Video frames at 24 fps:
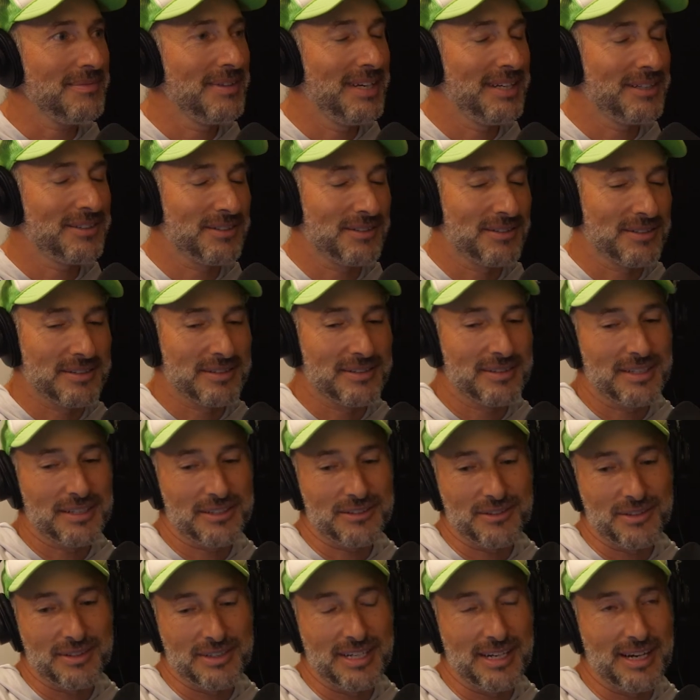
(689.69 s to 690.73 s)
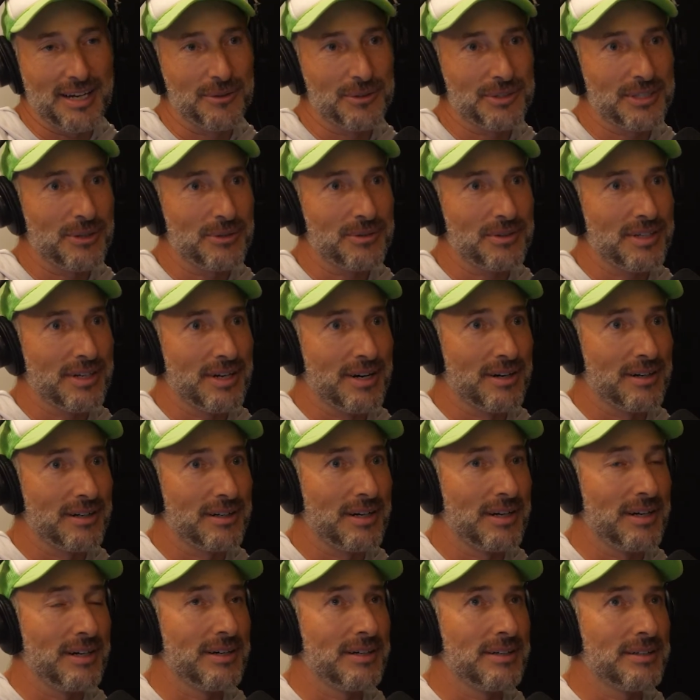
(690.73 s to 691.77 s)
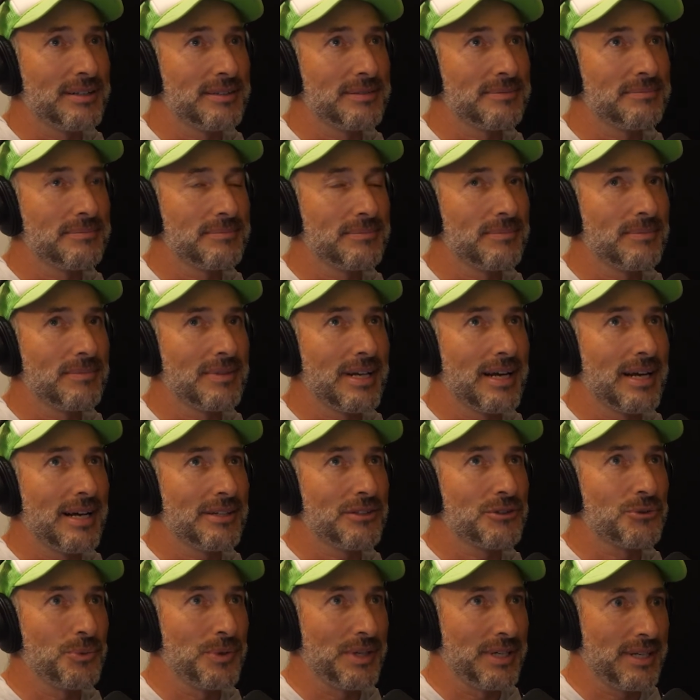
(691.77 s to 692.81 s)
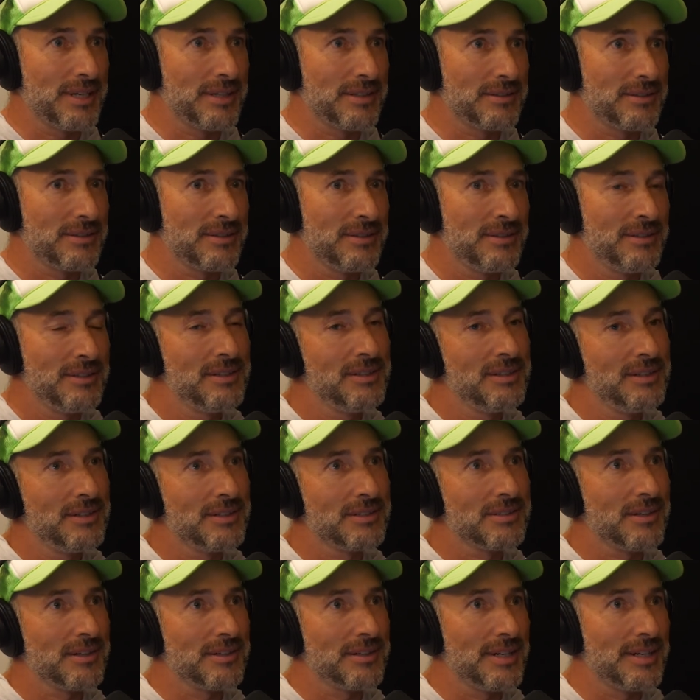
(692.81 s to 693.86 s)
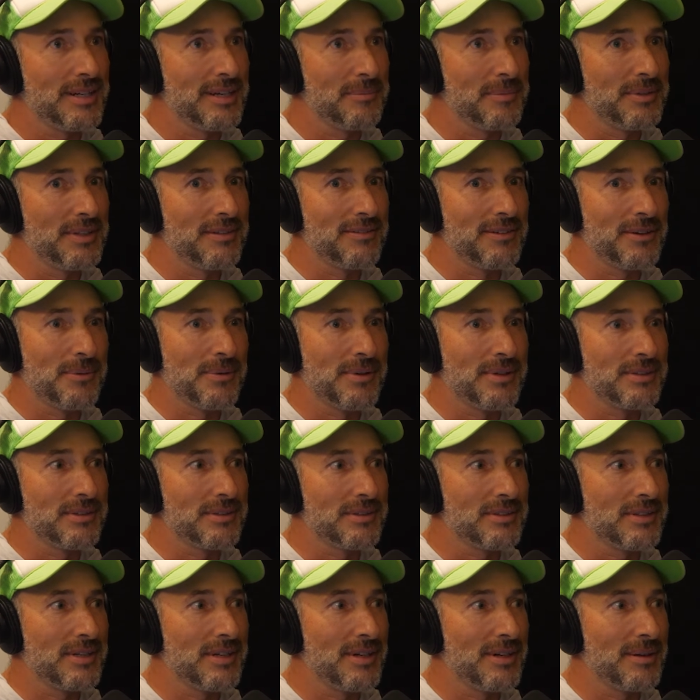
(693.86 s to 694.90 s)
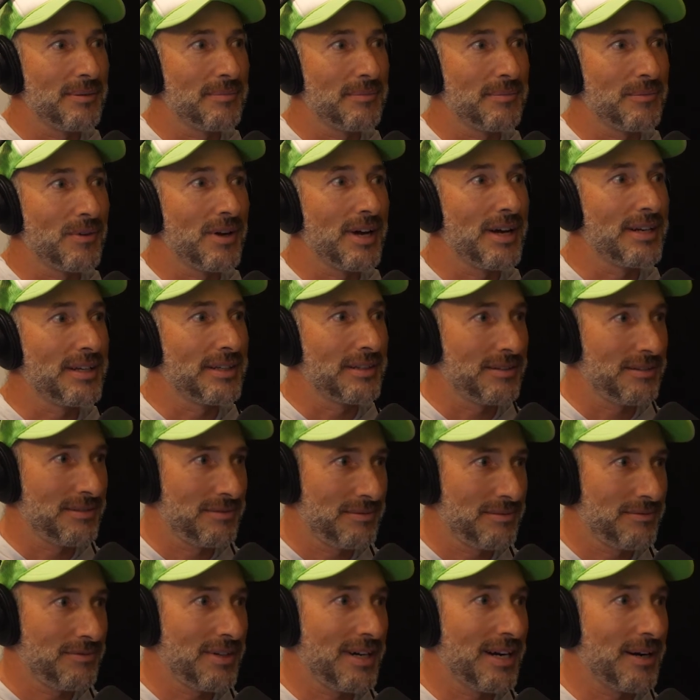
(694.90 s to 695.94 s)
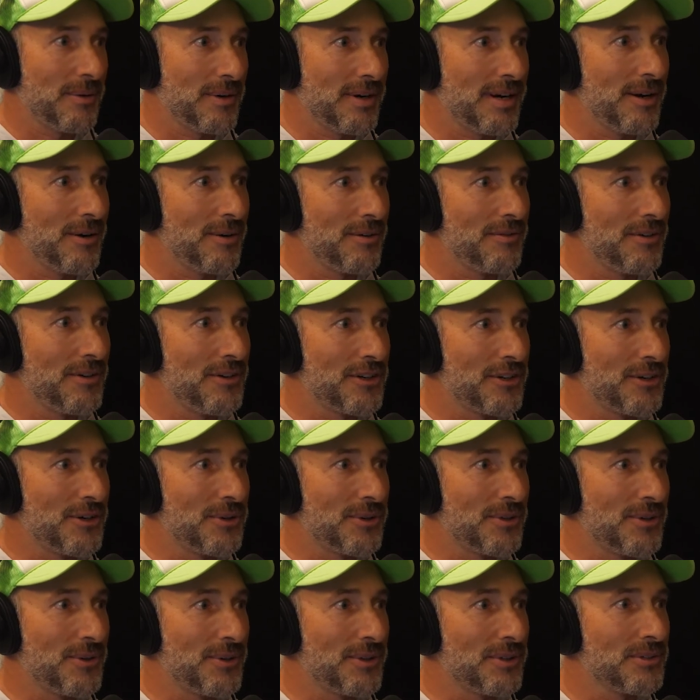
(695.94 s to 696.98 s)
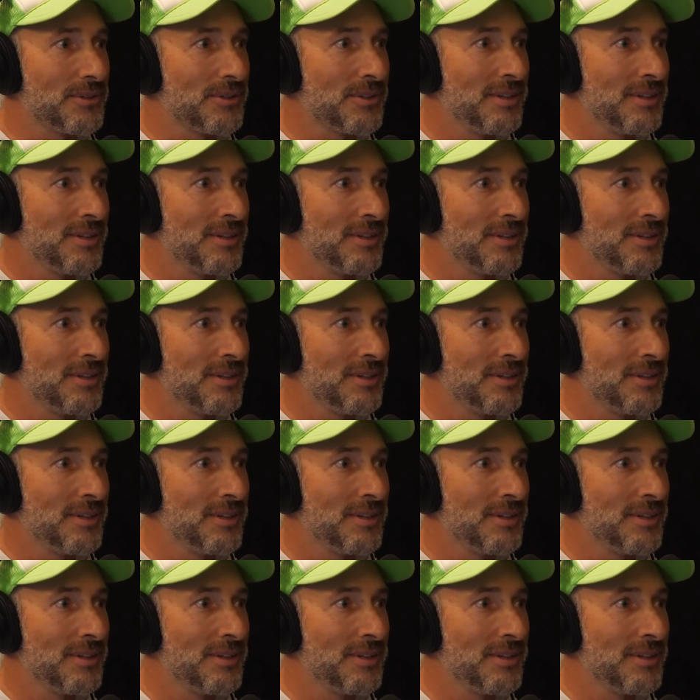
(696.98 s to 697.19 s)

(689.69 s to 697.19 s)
Excellent. Yeah, I was out there last weekend, Sunday, I believe it was, riding our Vertigo course.